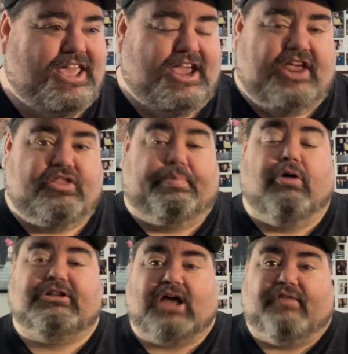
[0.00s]
in the
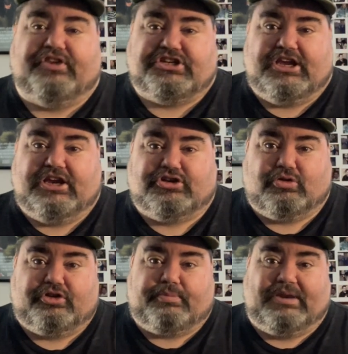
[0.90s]
post offices
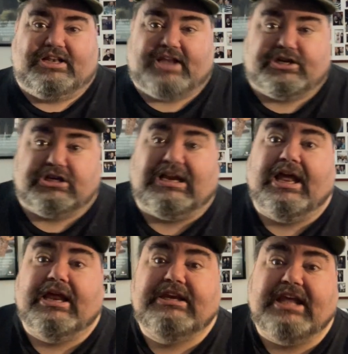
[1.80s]
or the police stations.
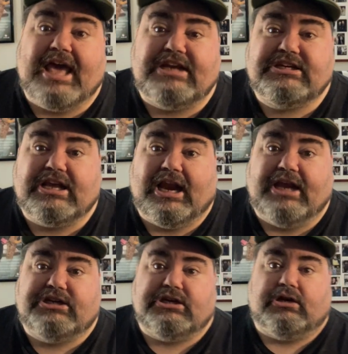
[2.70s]

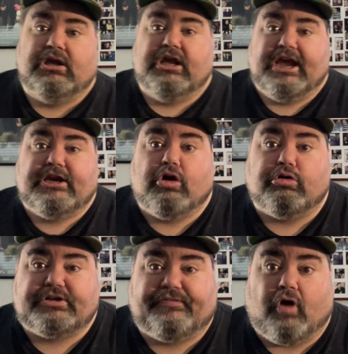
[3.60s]
De-escalation. It
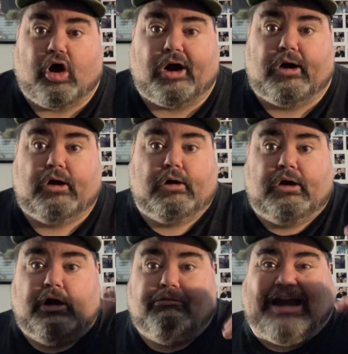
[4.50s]
goes far.
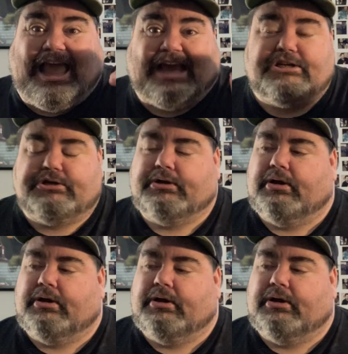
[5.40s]
Relax.